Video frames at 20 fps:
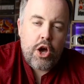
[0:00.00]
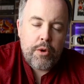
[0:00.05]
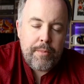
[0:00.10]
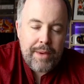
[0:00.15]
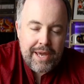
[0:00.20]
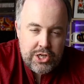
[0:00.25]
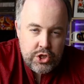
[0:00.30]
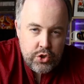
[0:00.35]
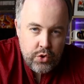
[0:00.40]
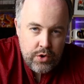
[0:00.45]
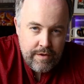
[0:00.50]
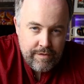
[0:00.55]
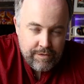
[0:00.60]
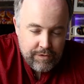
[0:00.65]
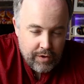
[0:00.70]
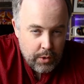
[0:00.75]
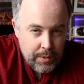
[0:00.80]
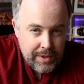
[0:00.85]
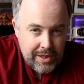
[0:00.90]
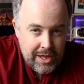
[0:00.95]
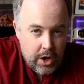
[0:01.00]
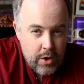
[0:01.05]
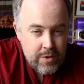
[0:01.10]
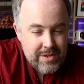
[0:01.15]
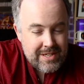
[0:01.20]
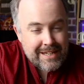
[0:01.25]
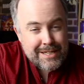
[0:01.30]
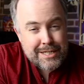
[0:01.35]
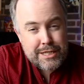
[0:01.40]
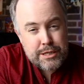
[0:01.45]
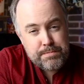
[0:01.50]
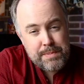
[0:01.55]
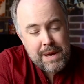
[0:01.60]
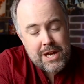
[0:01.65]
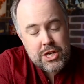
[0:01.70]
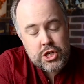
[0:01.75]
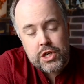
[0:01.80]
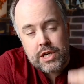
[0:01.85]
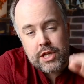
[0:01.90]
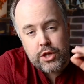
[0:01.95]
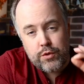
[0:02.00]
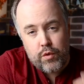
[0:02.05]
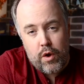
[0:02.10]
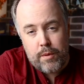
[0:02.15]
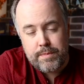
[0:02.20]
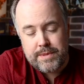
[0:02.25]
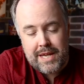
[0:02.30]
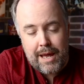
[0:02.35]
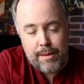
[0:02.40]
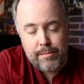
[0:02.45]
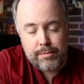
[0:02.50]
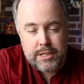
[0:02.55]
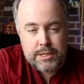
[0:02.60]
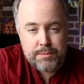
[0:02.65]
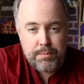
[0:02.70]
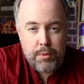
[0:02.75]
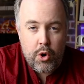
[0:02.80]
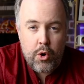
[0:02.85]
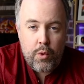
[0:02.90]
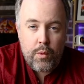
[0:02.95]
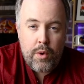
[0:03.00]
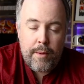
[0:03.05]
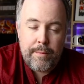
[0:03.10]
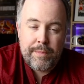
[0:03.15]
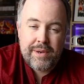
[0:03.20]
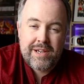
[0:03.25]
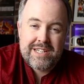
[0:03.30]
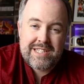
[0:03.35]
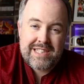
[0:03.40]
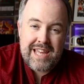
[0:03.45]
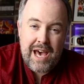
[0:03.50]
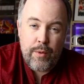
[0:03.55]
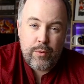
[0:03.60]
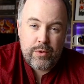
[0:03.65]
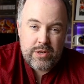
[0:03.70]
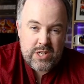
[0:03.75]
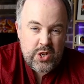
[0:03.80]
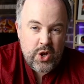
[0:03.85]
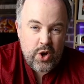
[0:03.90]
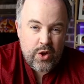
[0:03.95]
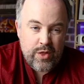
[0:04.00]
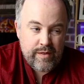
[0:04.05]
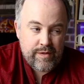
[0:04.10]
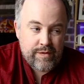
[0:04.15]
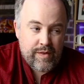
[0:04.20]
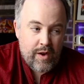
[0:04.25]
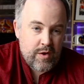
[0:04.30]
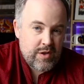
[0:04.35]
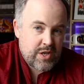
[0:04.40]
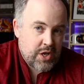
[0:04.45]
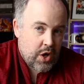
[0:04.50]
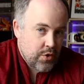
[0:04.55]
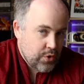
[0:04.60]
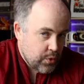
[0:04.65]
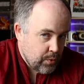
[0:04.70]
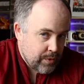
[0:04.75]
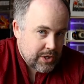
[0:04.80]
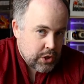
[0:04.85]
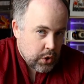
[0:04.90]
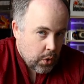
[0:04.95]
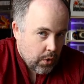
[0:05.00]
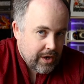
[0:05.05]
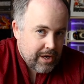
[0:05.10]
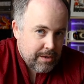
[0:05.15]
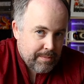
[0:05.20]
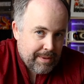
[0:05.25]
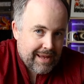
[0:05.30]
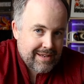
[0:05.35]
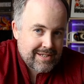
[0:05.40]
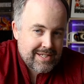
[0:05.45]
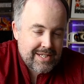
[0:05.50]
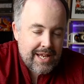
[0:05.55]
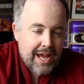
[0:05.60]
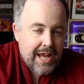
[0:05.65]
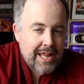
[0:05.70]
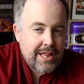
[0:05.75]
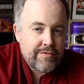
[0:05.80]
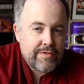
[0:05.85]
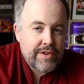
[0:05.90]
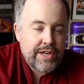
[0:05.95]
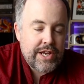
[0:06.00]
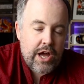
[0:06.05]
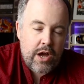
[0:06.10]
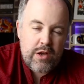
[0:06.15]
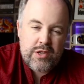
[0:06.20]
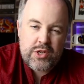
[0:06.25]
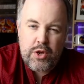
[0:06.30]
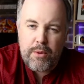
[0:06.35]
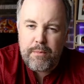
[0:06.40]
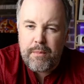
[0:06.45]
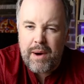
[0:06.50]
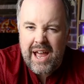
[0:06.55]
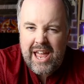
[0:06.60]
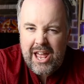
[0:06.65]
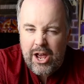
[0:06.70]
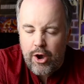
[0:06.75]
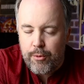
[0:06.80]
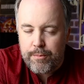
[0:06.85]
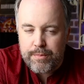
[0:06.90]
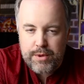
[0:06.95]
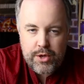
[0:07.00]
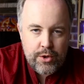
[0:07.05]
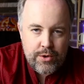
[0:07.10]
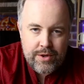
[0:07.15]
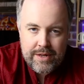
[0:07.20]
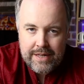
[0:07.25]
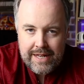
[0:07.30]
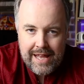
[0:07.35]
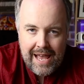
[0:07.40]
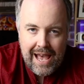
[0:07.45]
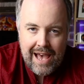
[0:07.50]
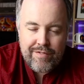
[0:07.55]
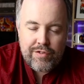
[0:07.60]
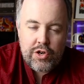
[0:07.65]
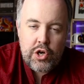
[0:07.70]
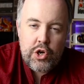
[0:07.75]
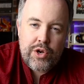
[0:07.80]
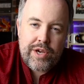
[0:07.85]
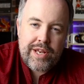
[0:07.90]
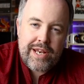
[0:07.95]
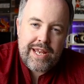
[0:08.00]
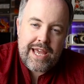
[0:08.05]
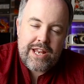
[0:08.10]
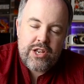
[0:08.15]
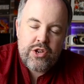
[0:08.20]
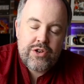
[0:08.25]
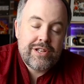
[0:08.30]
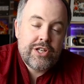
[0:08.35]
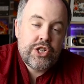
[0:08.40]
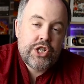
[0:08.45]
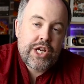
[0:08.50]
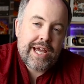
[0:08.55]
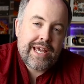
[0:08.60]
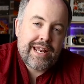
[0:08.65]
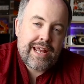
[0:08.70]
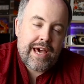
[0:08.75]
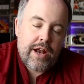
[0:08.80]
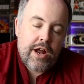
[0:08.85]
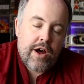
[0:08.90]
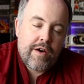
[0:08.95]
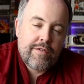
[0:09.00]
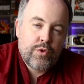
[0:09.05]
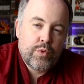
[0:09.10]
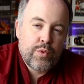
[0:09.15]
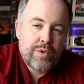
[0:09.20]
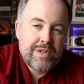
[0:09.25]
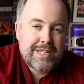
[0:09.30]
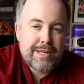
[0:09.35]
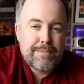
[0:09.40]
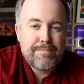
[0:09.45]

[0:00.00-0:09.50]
Go make sure you're following those, especially the Rob Sambles Sport one, because that one's got the photo that we're talking about today in the video, so it might help you have a look at it and you can check it out afterwards.